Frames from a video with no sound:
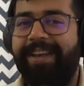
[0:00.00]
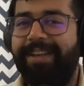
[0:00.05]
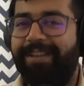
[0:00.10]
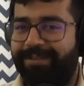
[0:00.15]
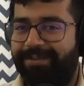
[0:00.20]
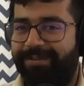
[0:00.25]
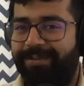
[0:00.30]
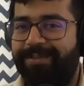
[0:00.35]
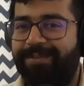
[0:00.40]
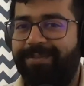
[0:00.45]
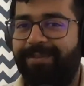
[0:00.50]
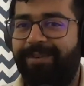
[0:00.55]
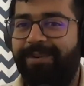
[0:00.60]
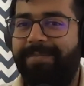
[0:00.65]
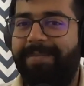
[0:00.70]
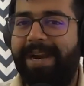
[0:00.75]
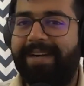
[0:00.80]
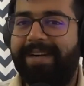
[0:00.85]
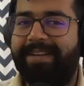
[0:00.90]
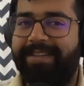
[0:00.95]
source code
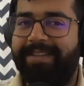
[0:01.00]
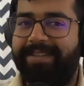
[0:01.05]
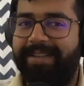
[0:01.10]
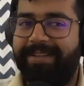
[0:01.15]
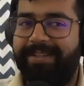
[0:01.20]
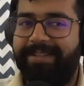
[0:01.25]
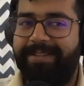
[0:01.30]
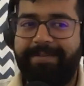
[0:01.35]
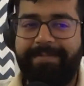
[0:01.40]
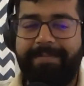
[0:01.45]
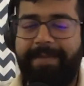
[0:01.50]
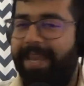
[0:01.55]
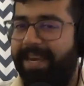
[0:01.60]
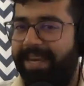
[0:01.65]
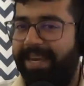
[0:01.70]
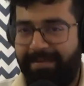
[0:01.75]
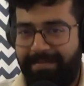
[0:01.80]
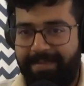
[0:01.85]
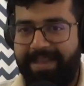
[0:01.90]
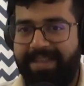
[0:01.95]
practices.
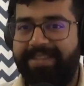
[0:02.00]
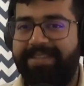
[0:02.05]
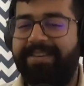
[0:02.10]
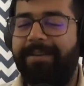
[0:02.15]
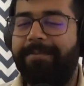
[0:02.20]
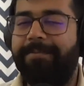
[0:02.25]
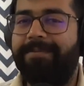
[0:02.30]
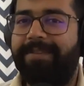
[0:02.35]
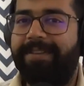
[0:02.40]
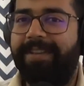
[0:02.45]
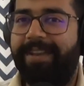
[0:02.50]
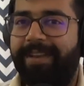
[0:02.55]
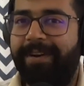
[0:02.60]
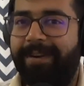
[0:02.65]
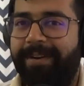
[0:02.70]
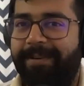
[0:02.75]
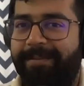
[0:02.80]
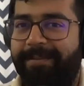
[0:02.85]
Any best tips there?